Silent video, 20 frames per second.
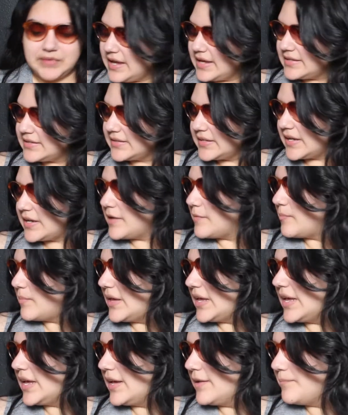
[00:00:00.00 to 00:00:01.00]
it's going to
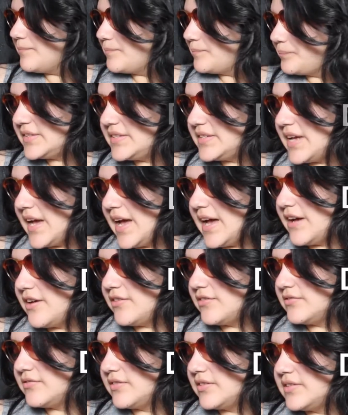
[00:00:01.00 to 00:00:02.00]
be
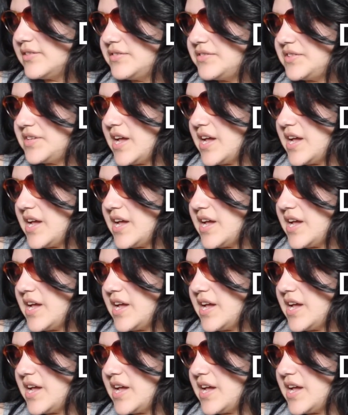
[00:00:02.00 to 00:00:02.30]
down,